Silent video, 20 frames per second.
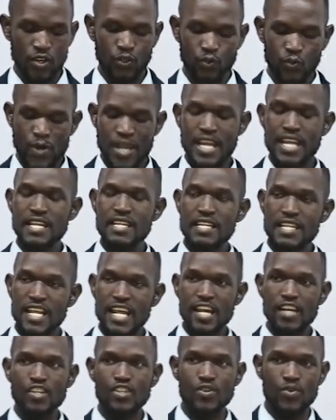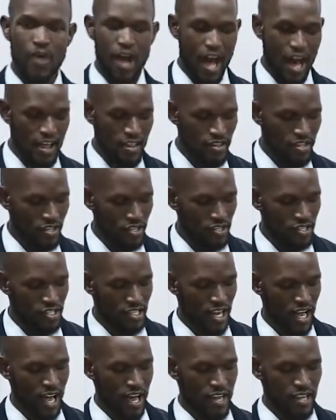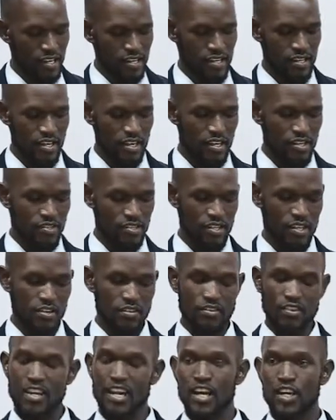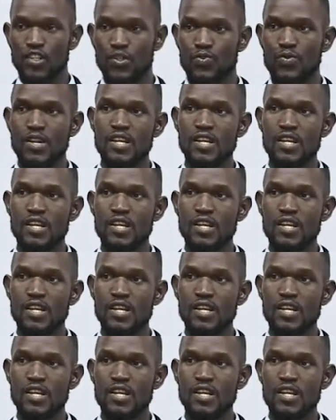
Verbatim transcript: we need to understand certain things.